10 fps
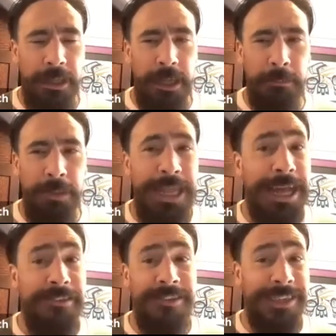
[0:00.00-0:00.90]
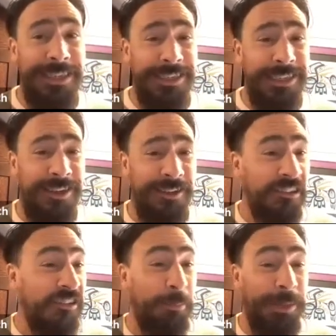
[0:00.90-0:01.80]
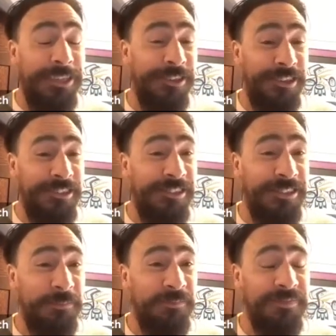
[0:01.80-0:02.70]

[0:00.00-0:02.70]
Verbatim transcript: uh, blasting on the speakers.